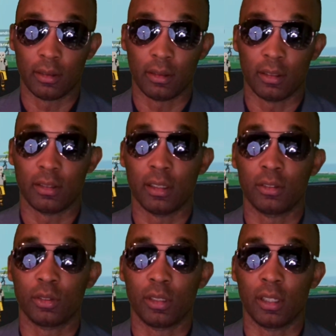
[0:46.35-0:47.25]

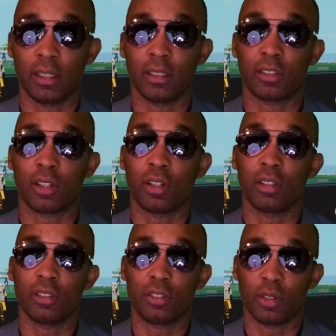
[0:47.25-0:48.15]
Decentraland is
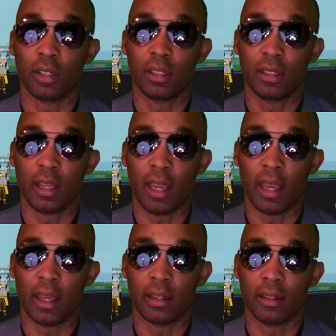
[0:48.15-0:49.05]
currently trading
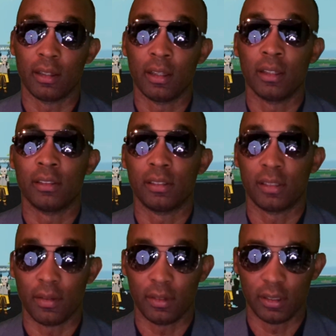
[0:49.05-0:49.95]
at
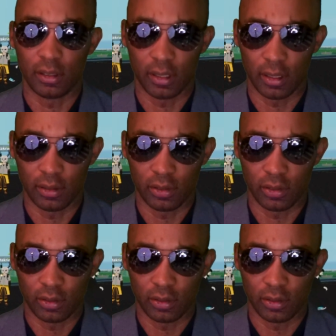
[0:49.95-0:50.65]
70 cents.